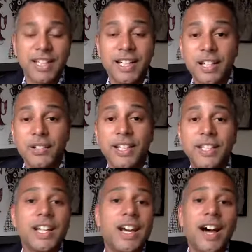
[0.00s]
In other
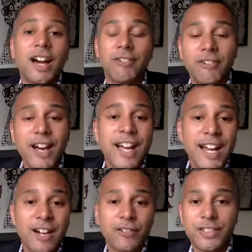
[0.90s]
words, I ran
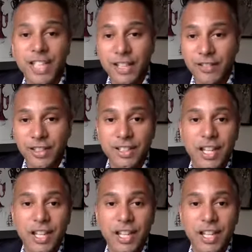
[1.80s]
out of savings.